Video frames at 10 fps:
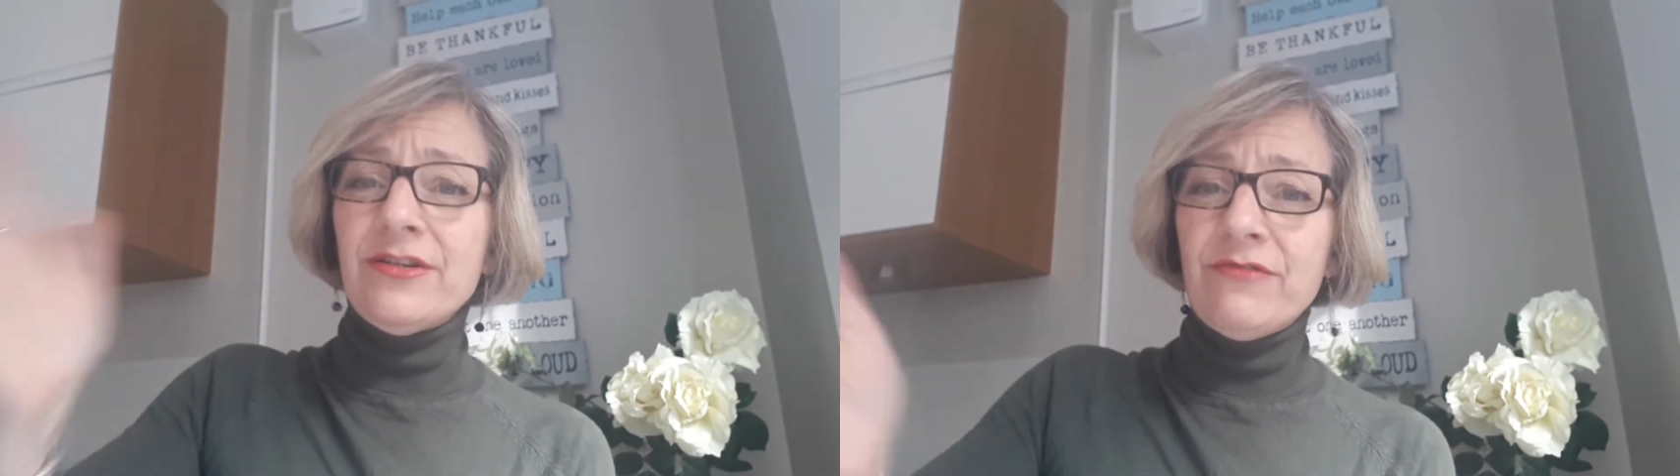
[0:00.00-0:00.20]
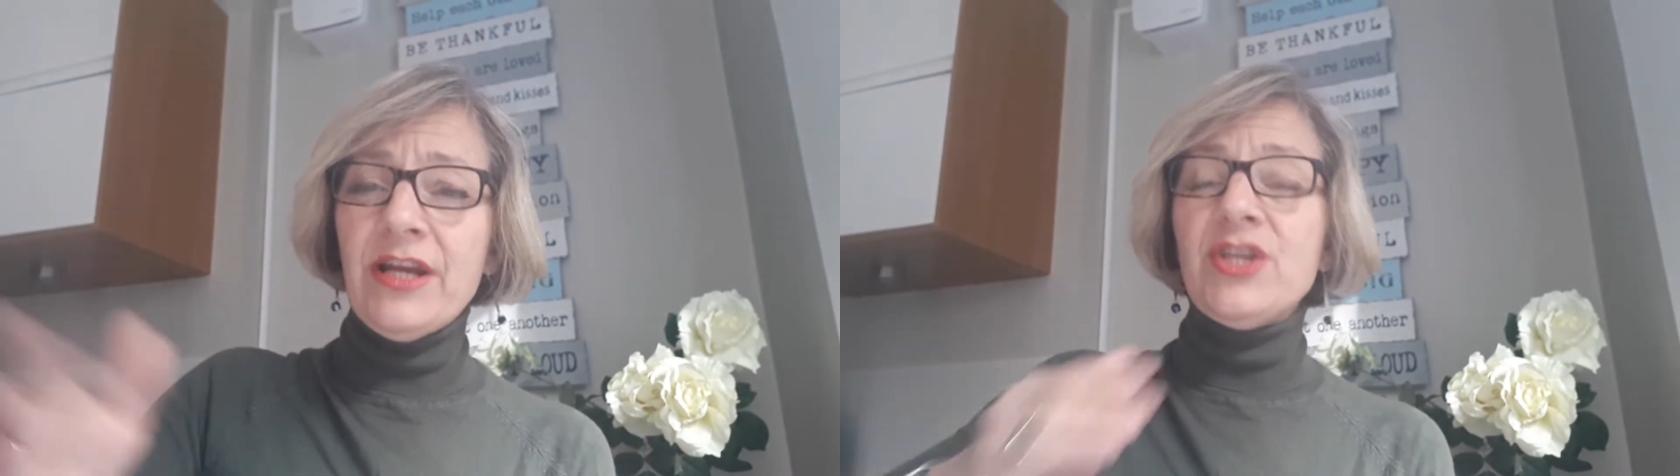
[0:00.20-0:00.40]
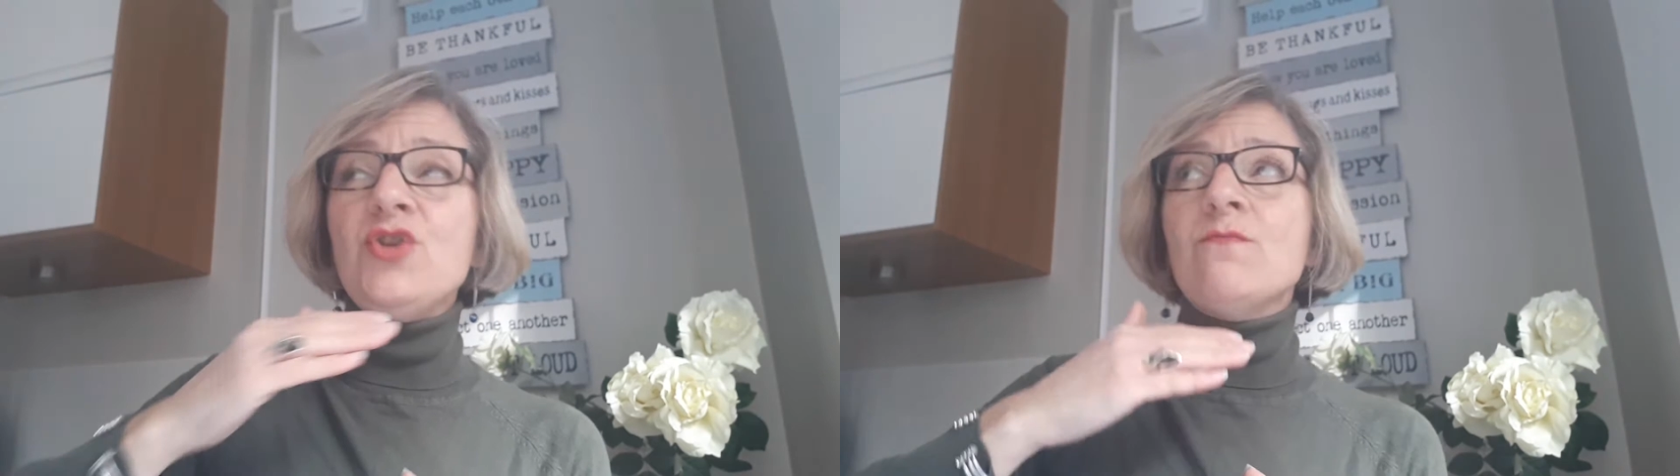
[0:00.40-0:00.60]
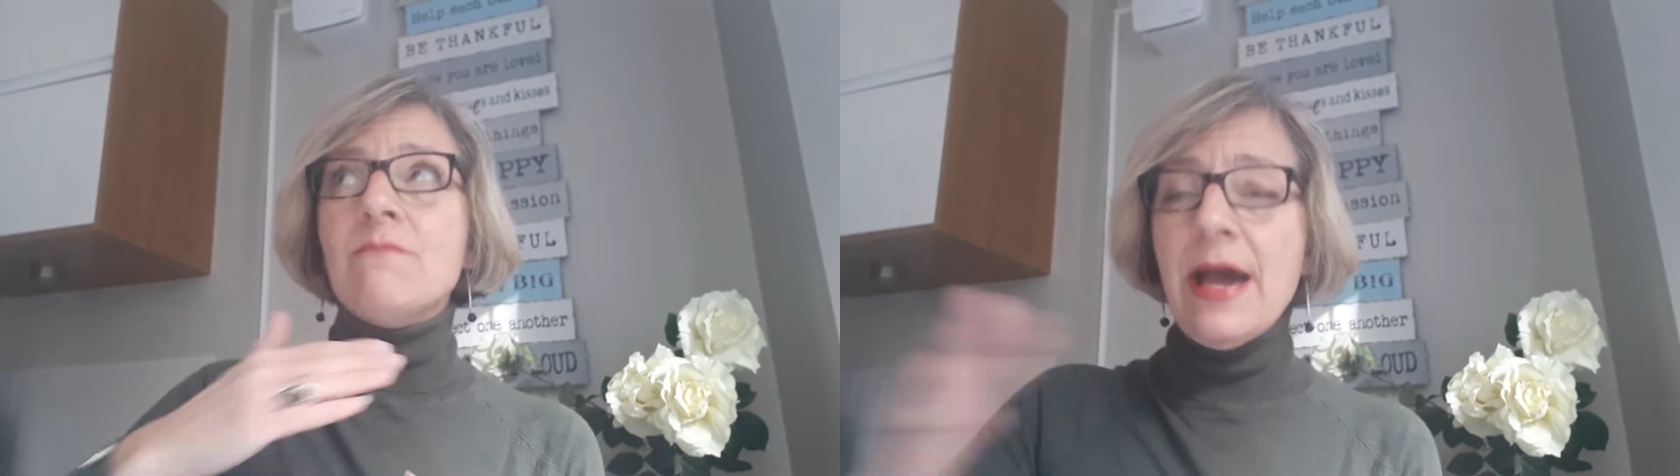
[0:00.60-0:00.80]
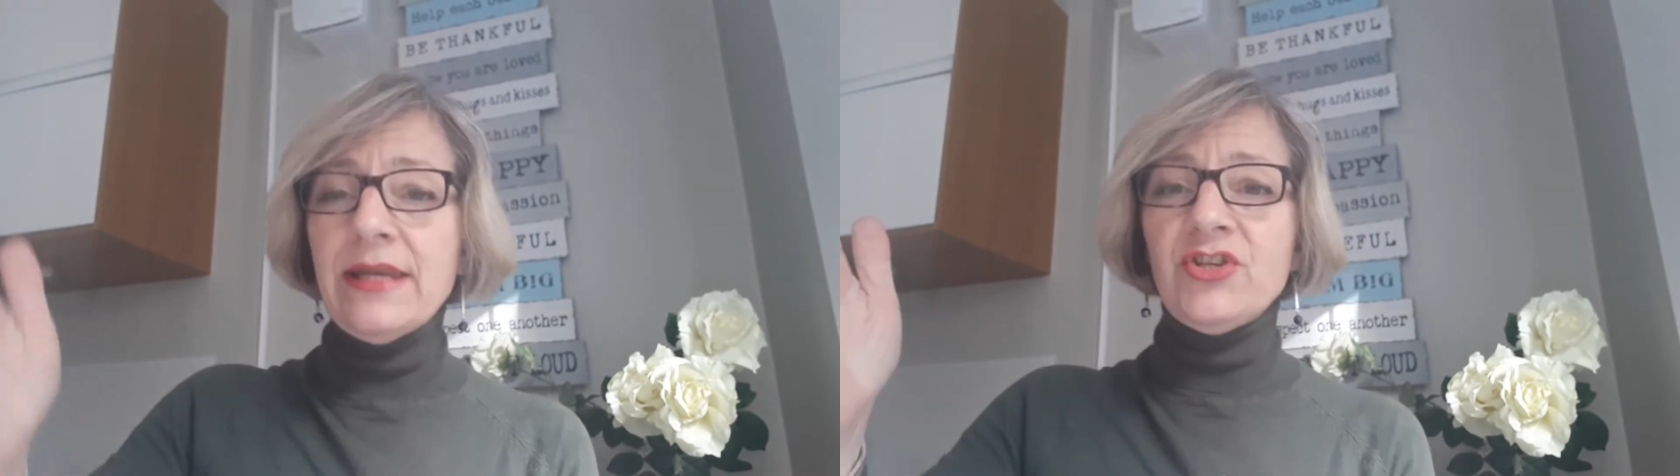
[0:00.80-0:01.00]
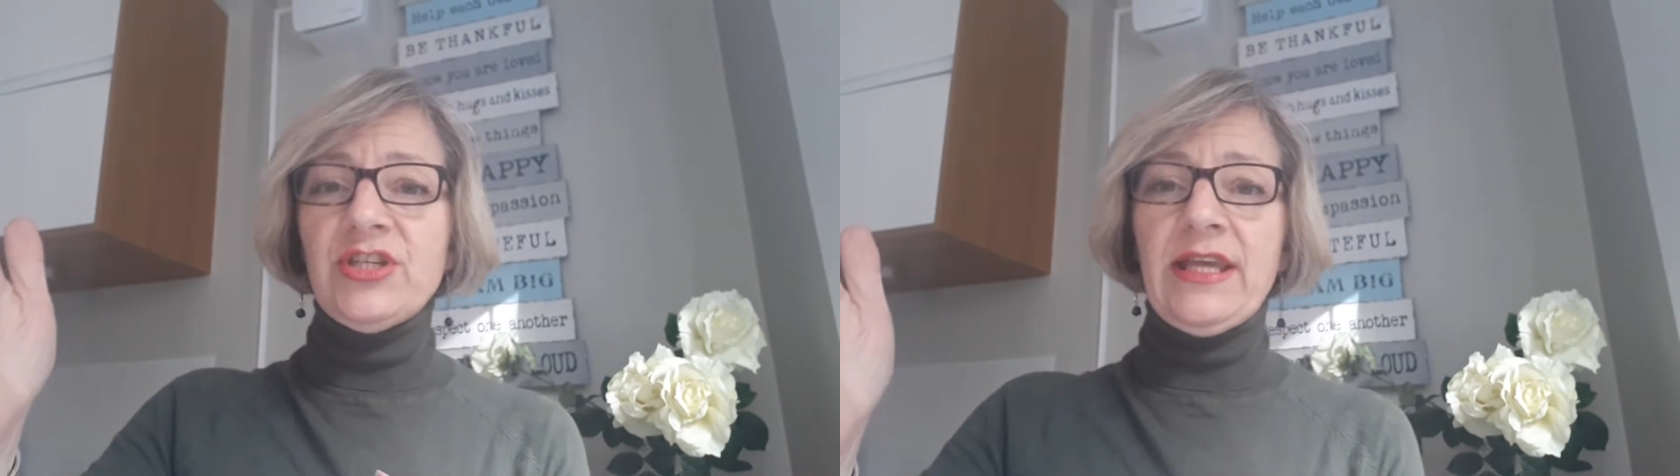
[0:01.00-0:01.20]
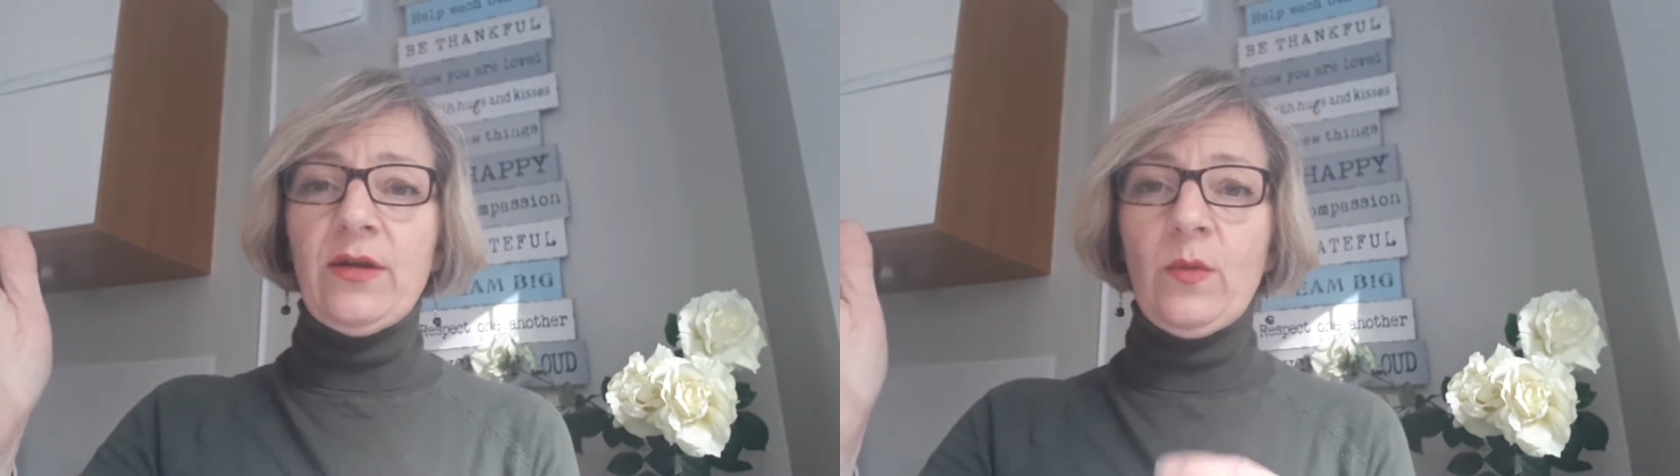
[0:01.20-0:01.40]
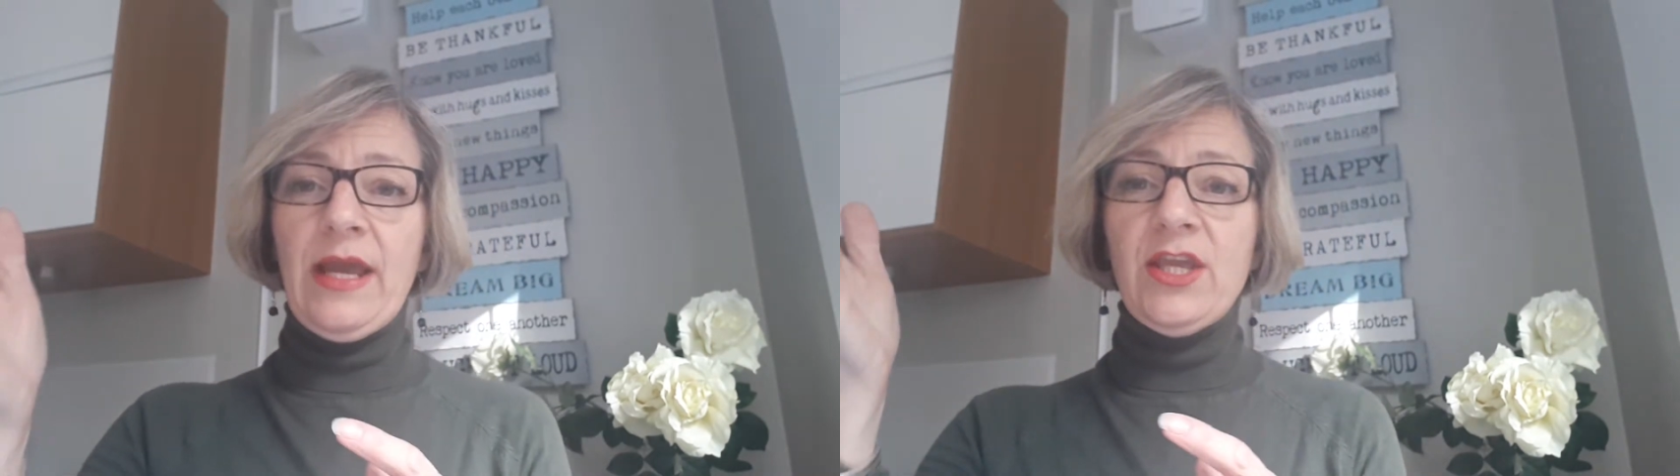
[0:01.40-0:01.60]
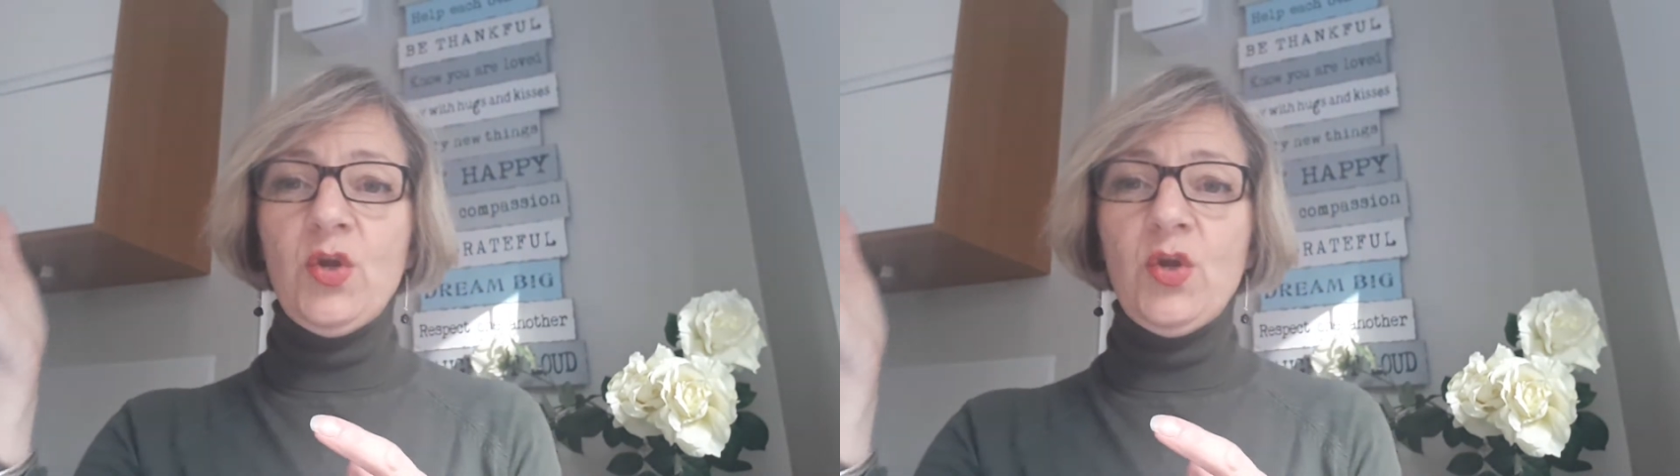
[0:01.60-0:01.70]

and run and you manage to get away.